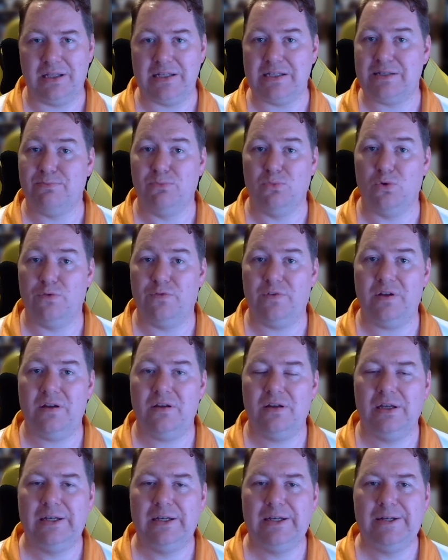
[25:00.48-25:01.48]
this
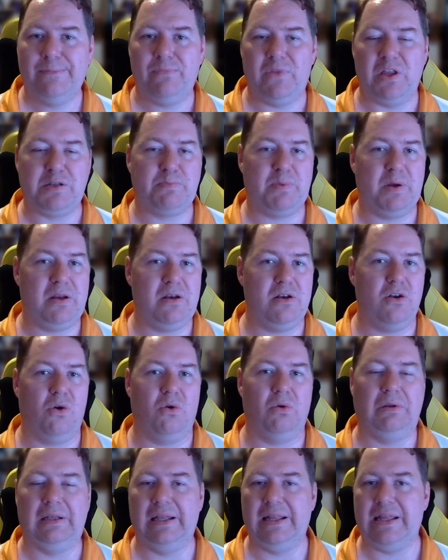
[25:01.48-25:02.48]
movie. There's been
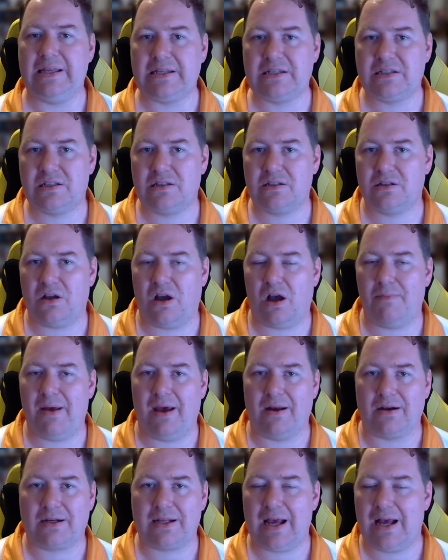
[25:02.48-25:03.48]
no leaks
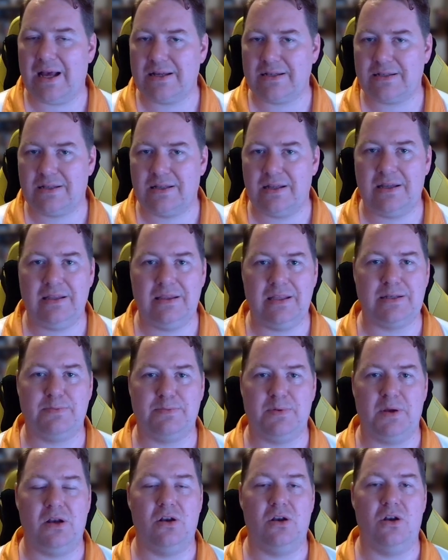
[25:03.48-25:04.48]
about casting. There's
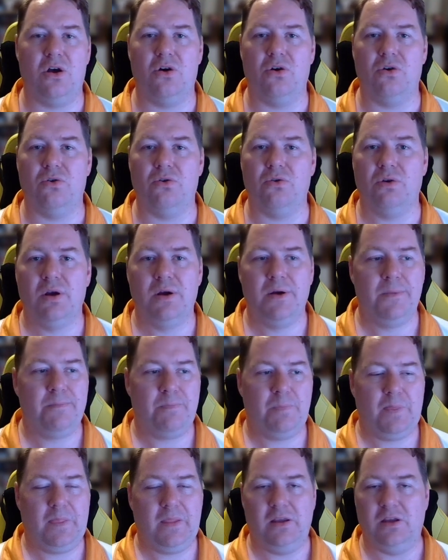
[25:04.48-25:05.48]
been no,
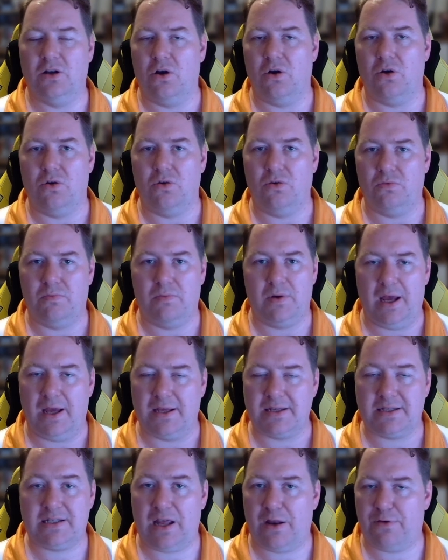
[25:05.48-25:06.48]

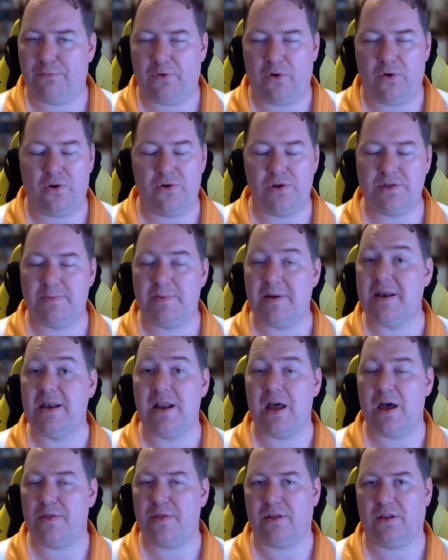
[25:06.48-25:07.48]
set photos. There's
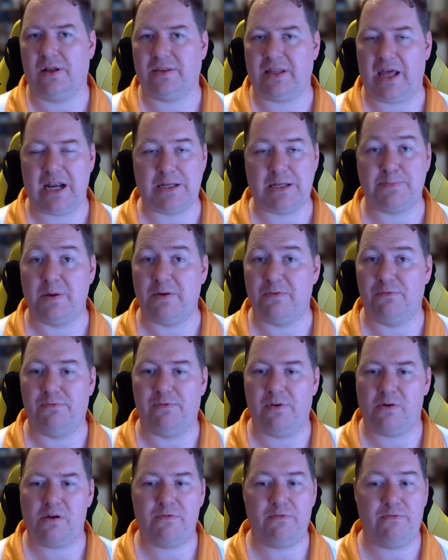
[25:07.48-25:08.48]
been nothing like that. It's been
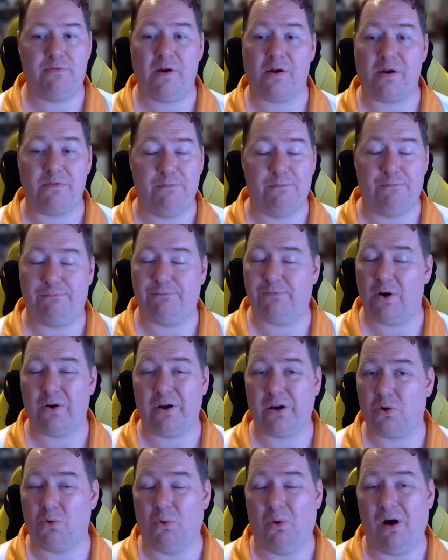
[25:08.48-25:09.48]
very, very,
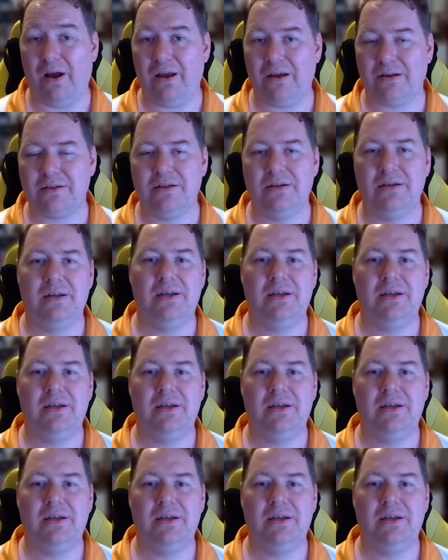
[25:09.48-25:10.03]
very quiet.